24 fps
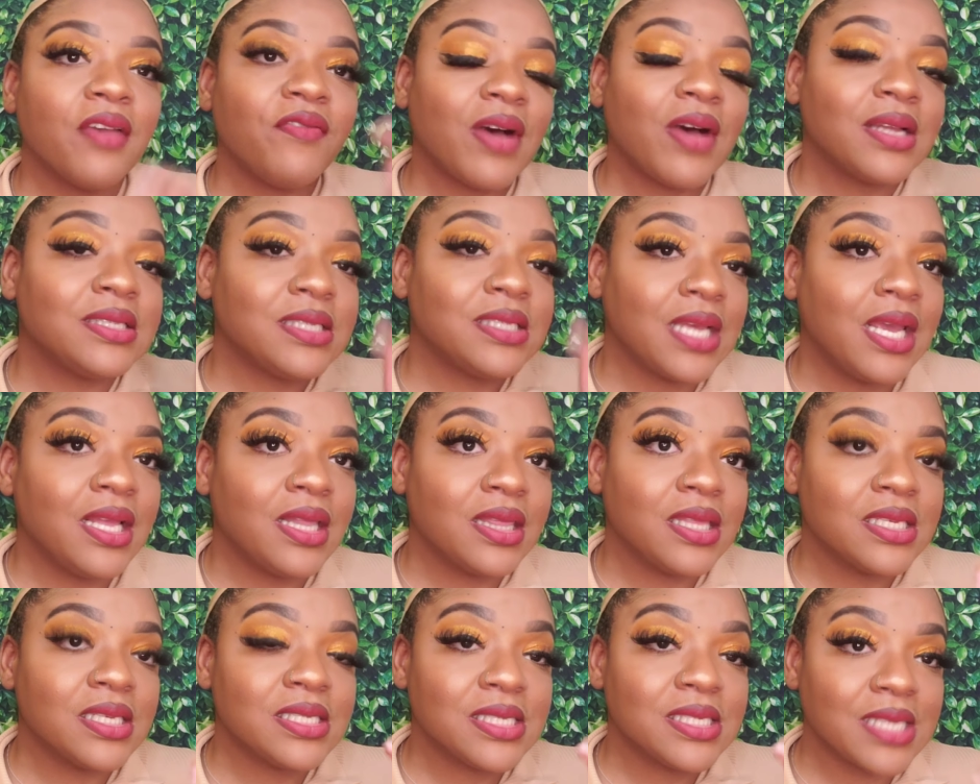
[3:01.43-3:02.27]
if I
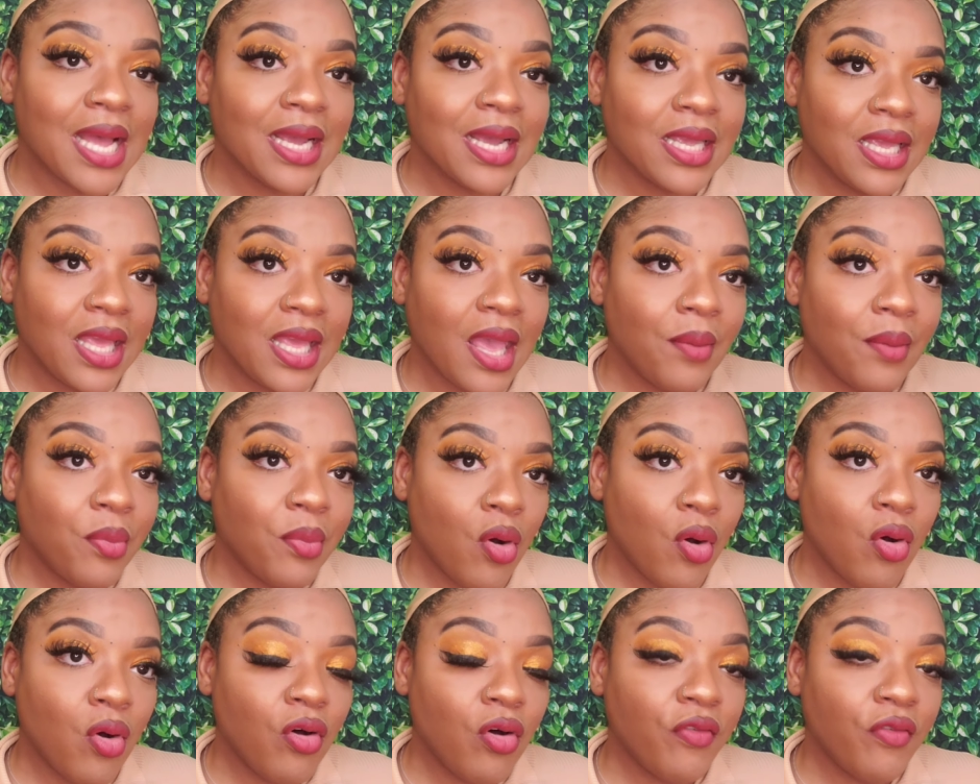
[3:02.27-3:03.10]
take the stocking cap
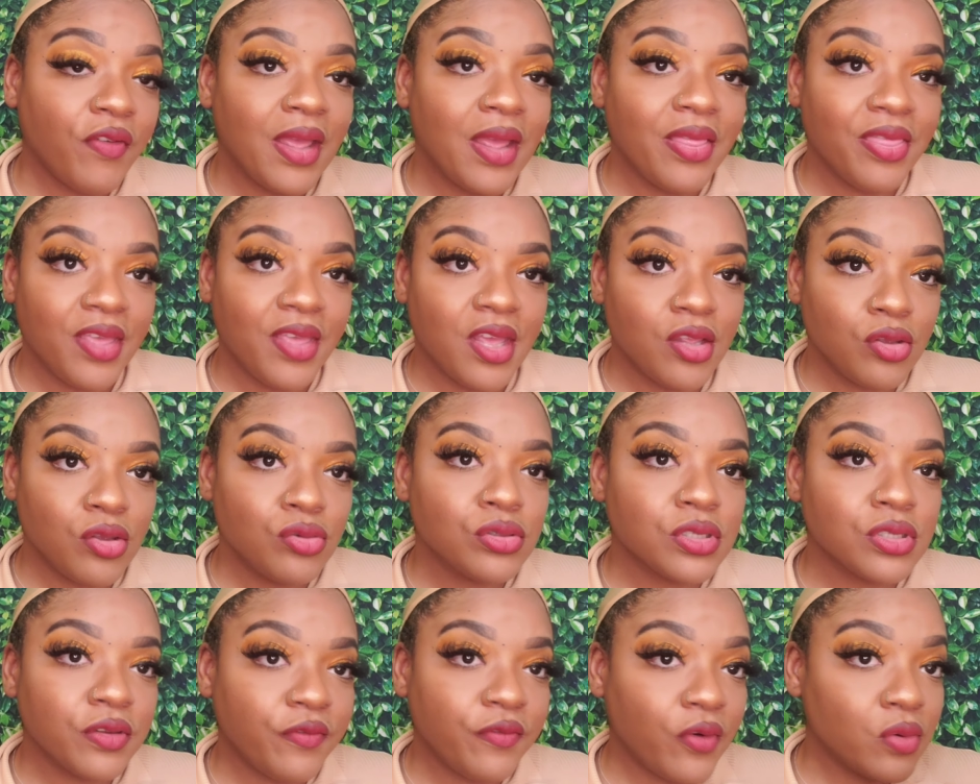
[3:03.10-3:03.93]
off and then
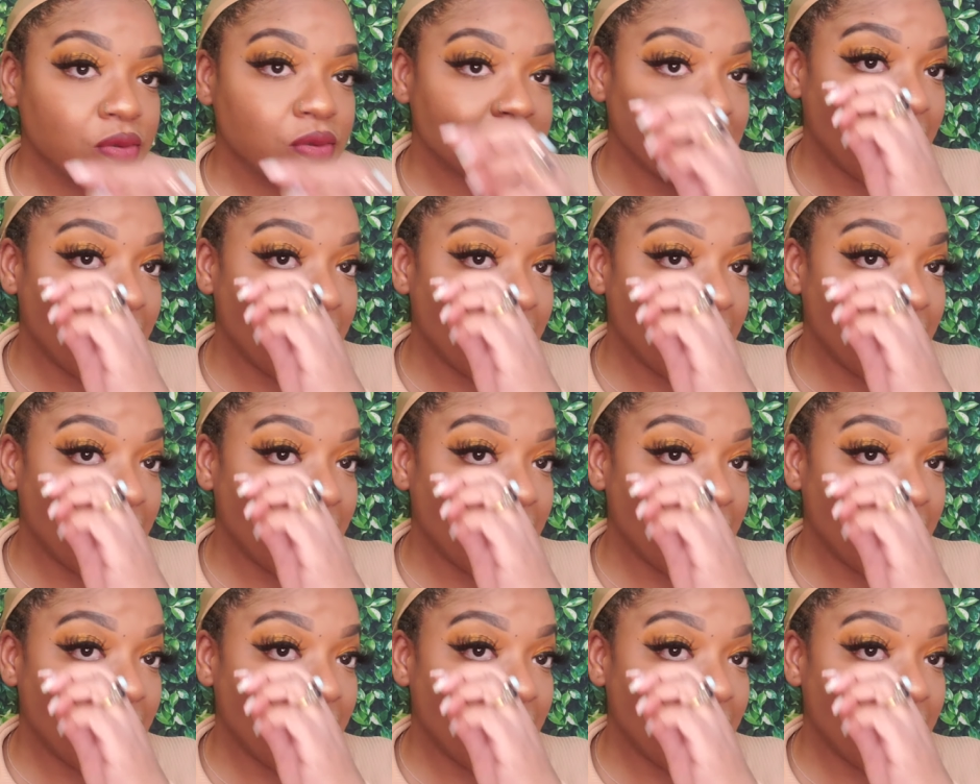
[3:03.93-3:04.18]
use the faux